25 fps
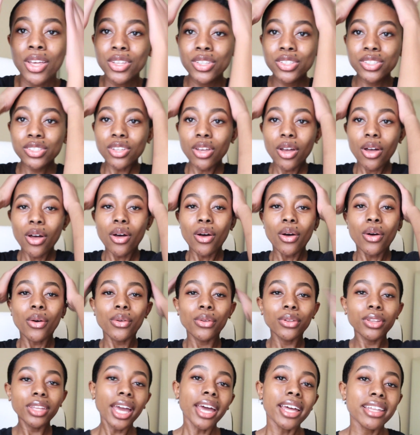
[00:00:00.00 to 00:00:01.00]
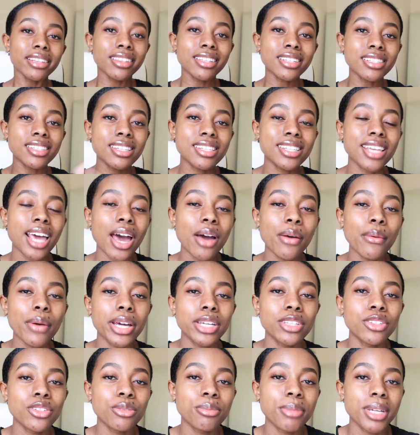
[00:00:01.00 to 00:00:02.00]
So yeah, this is how
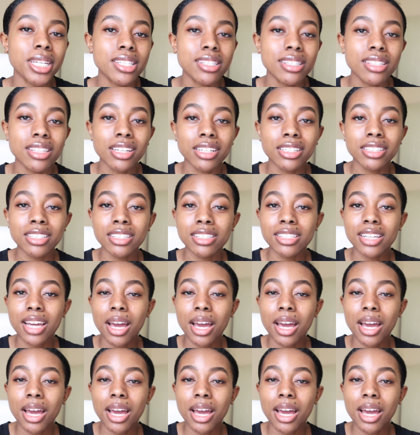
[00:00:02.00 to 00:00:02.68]
I do my slicked